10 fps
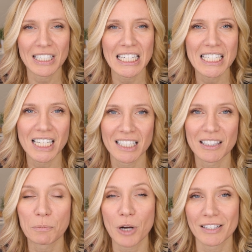he does
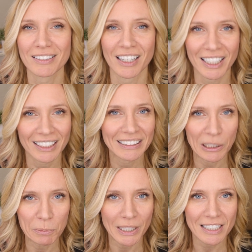the Prosthodontic
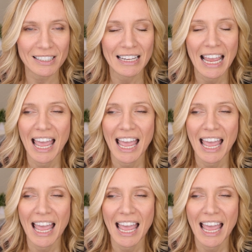Olympics.